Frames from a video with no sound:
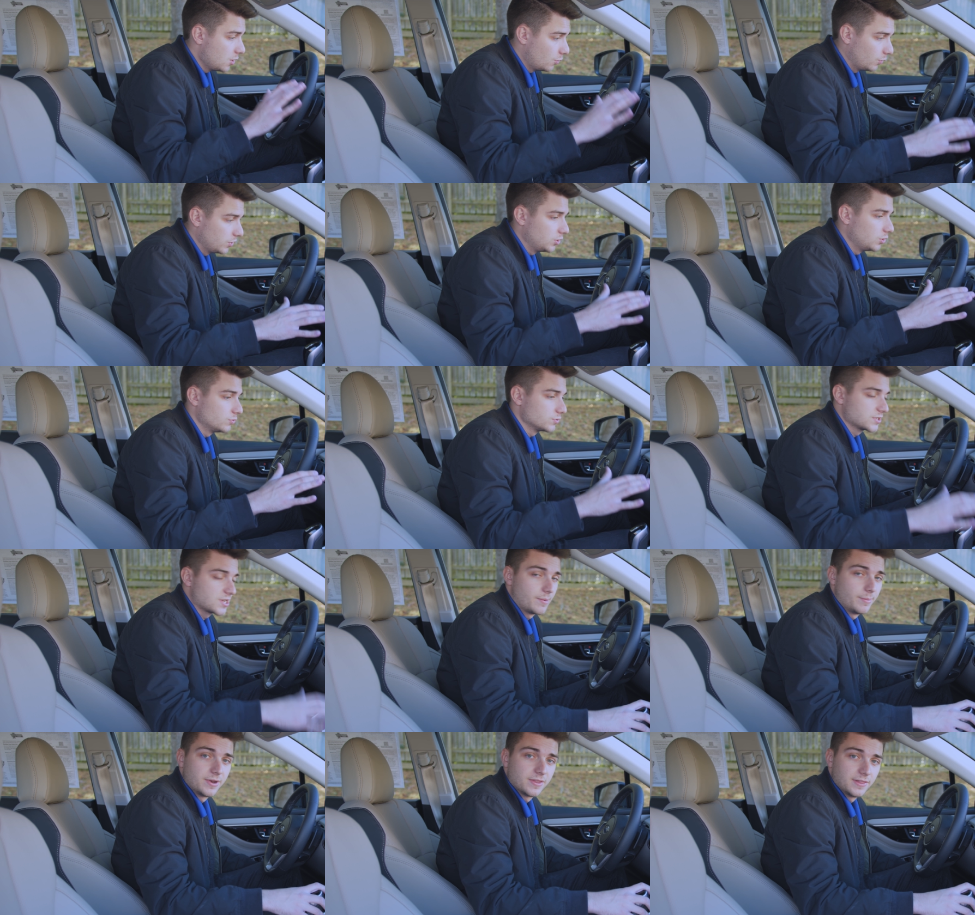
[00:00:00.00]
we knew it was
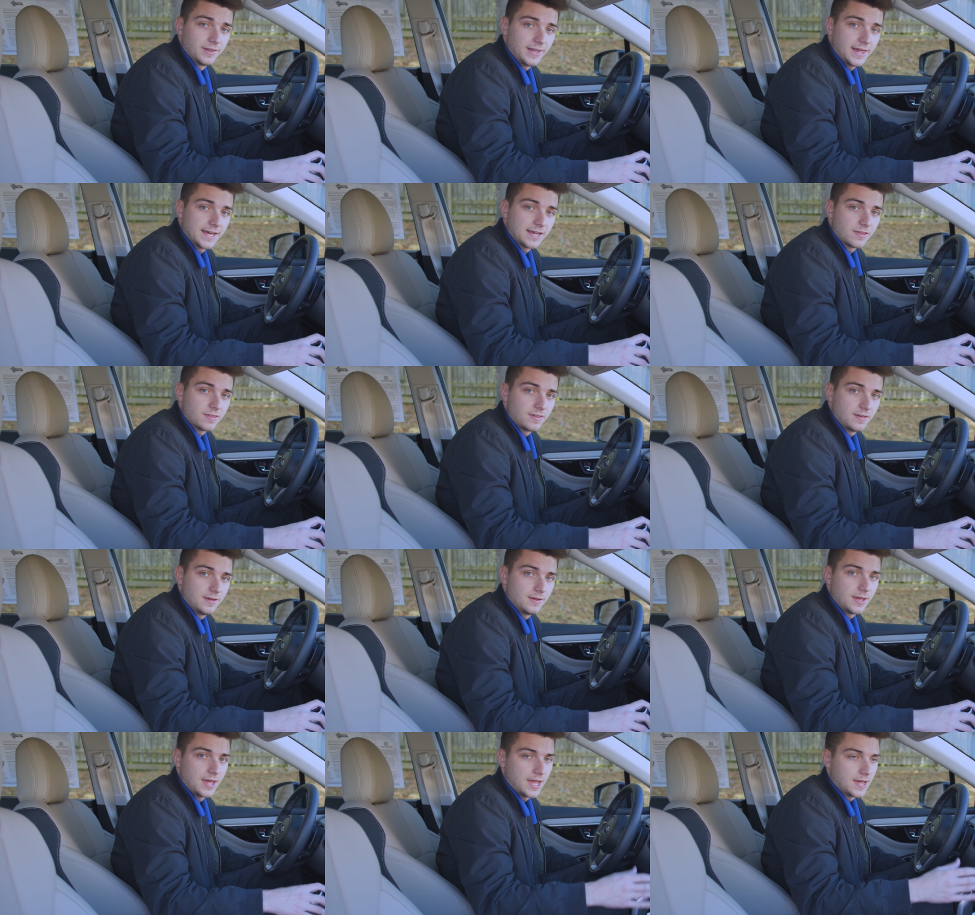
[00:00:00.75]
coming to the
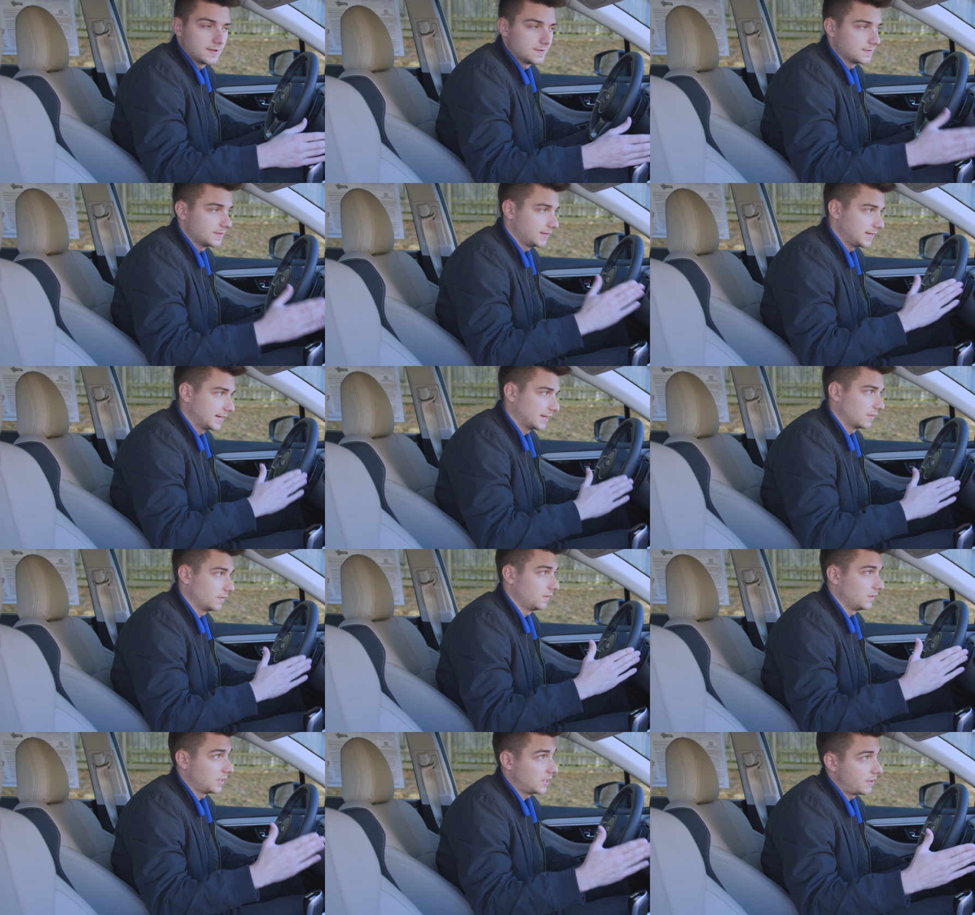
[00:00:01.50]
Legacy, and the
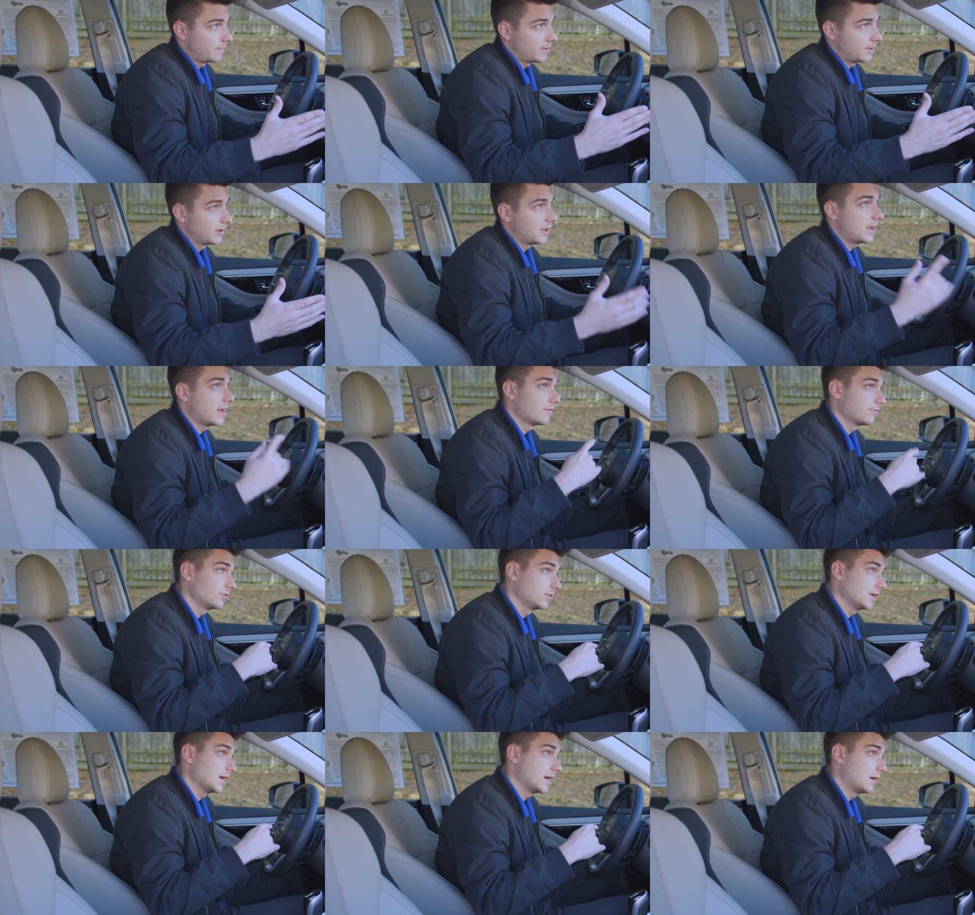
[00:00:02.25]
Legacy came out
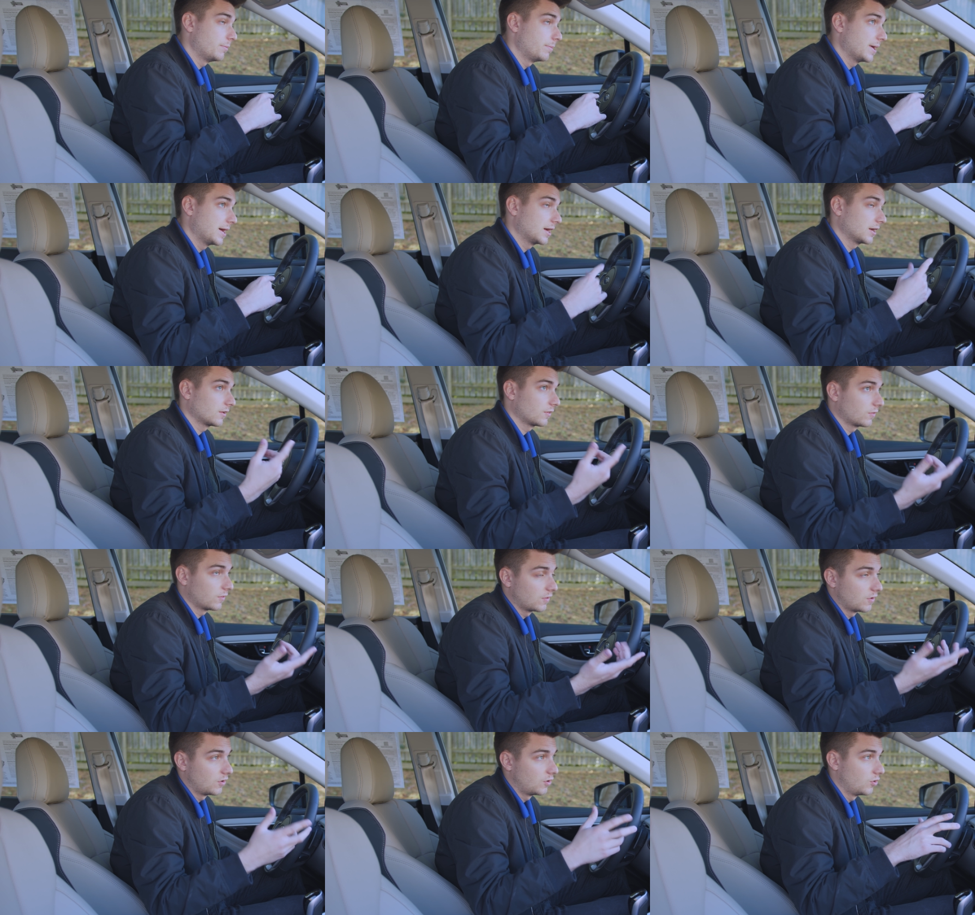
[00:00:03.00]
after the Outback,
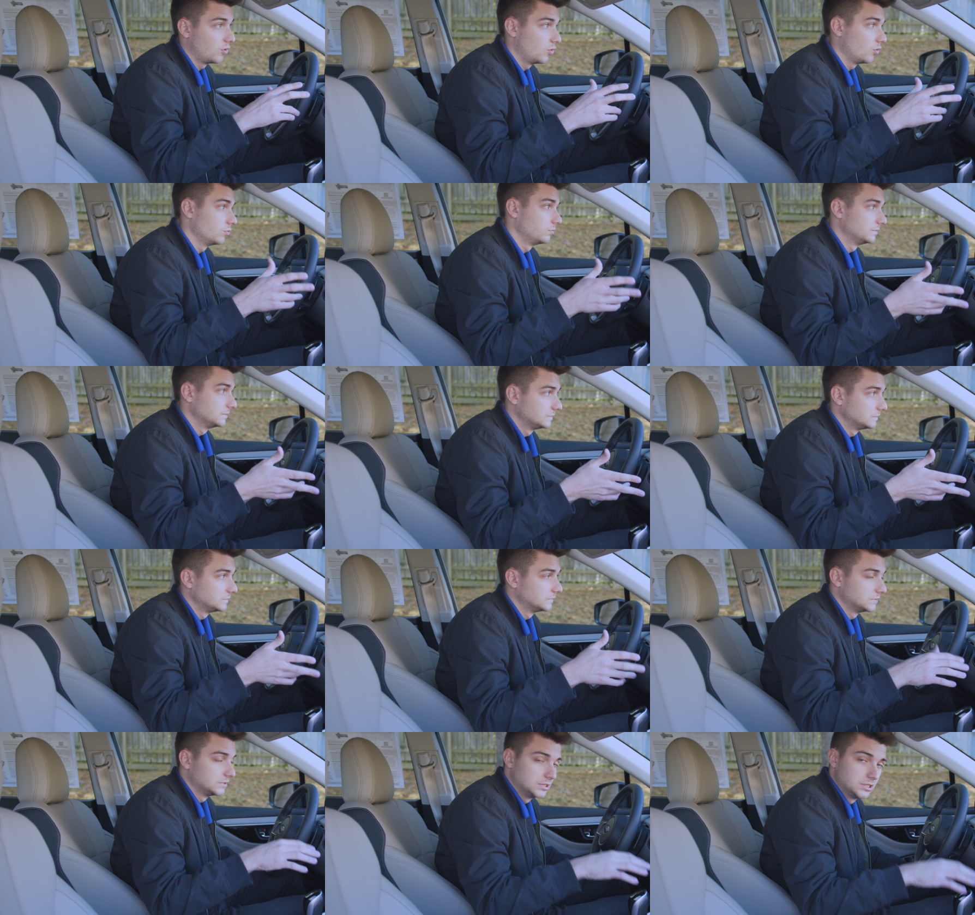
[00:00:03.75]
so
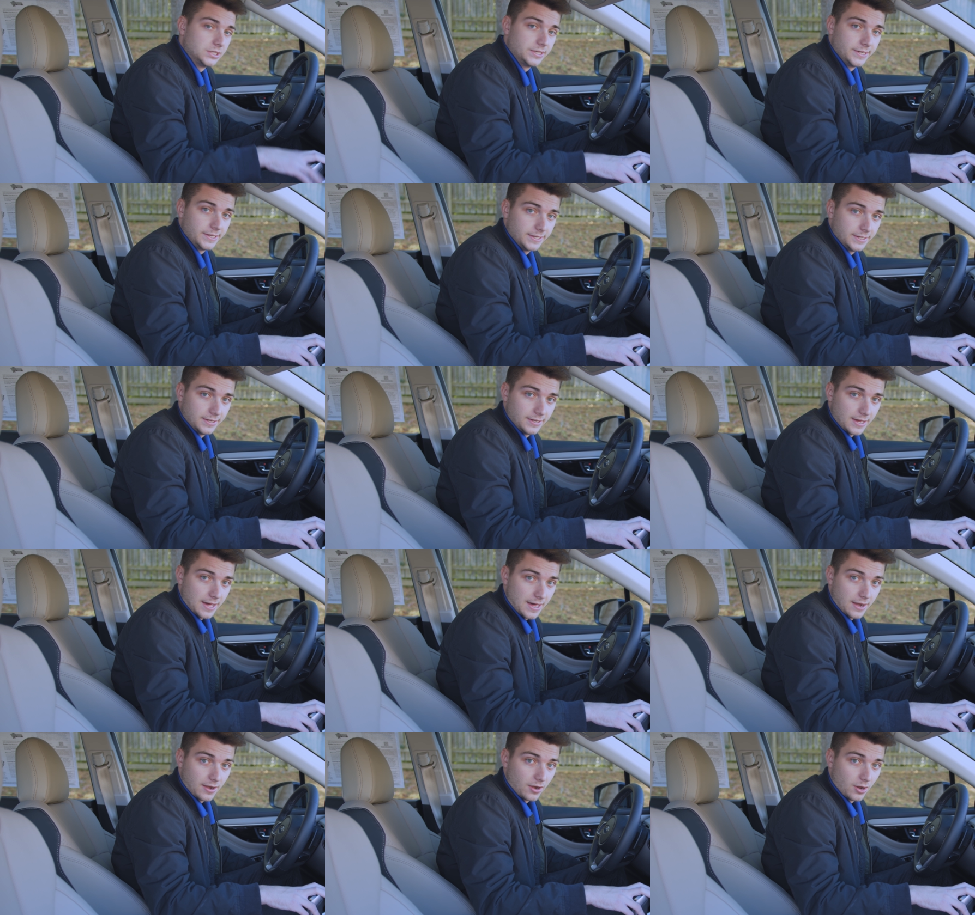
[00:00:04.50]

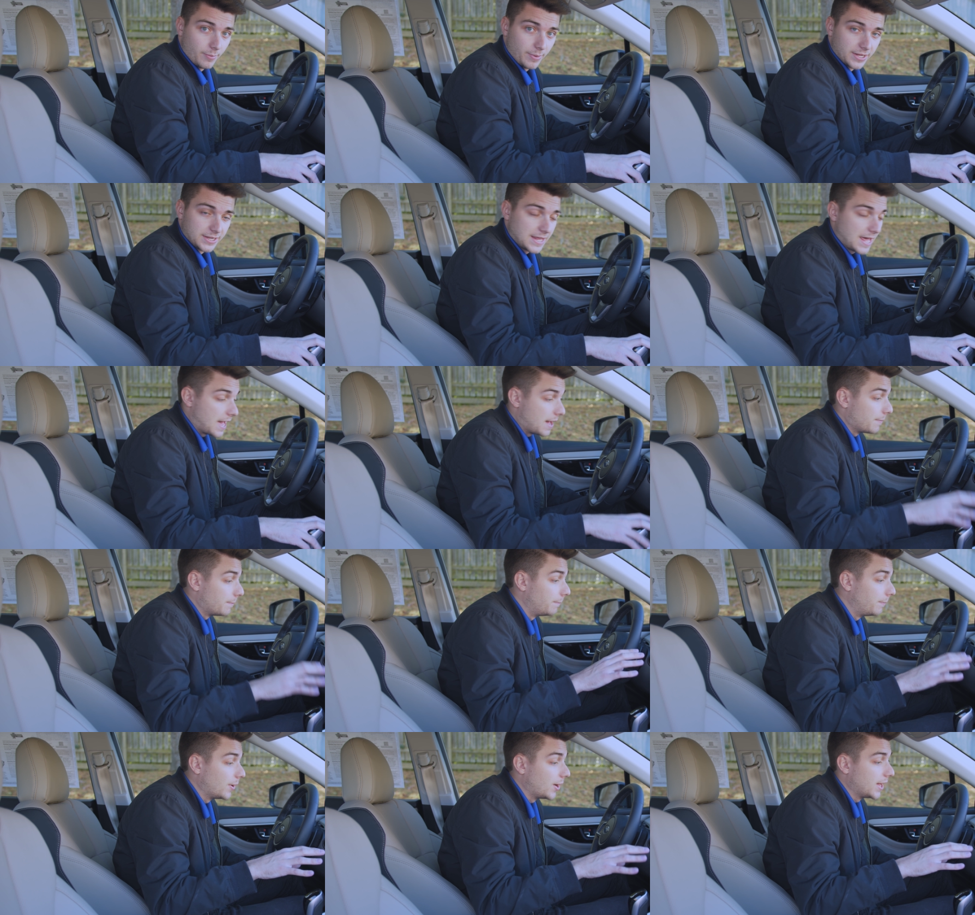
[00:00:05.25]
I don't know about that.
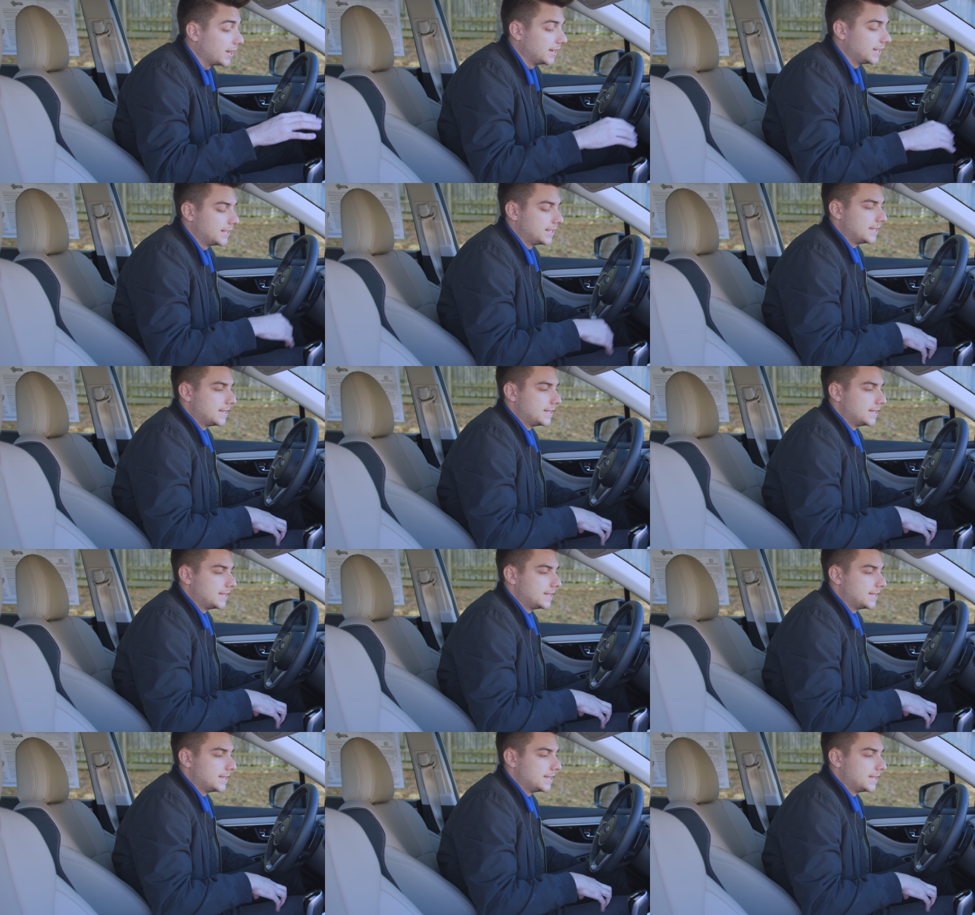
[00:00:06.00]
But